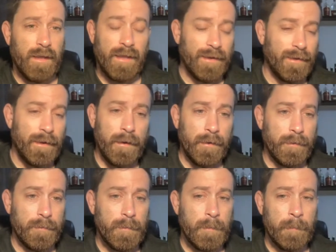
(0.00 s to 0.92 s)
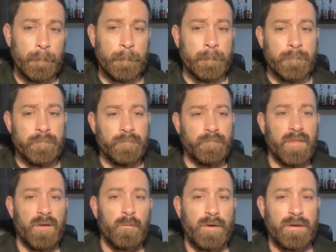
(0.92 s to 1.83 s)
And
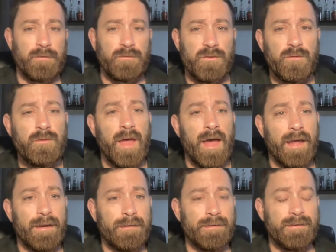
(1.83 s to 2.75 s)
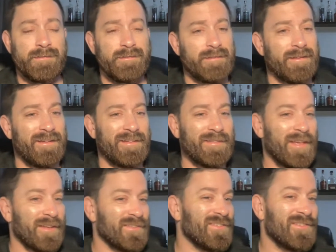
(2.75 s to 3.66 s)
when you do that,
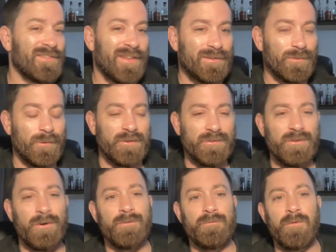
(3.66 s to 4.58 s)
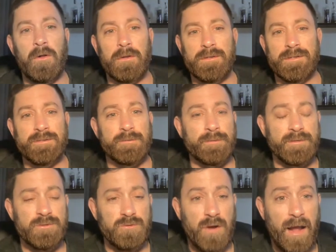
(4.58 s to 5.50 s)
that's when you start falling into
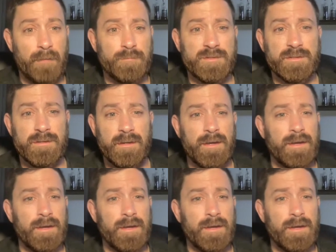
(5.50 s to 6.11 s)
his traps.